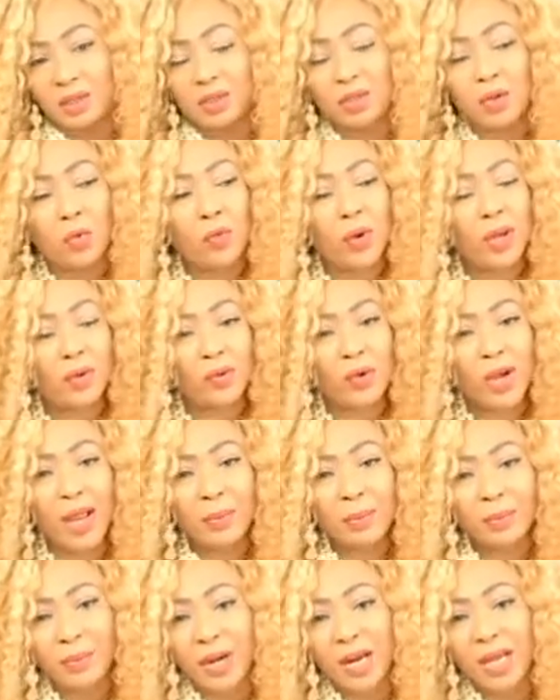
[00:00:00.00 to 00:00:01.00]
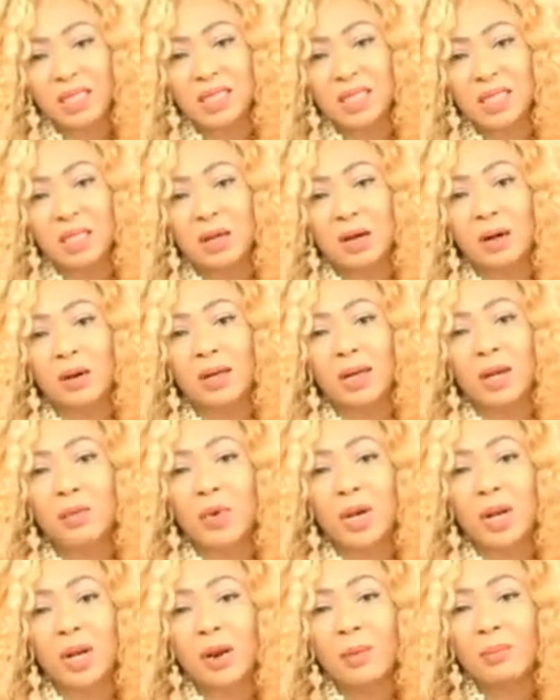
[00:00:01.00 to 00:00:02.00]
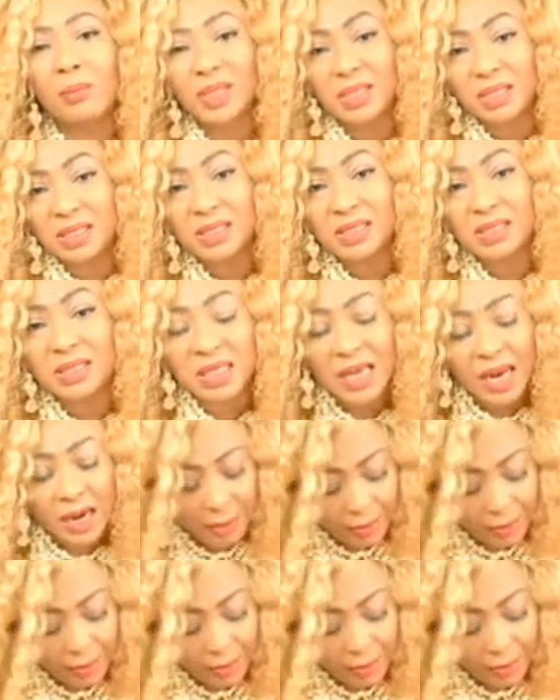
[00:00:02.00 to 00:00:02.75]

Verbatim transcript: So when we are praising God and we're not being sincere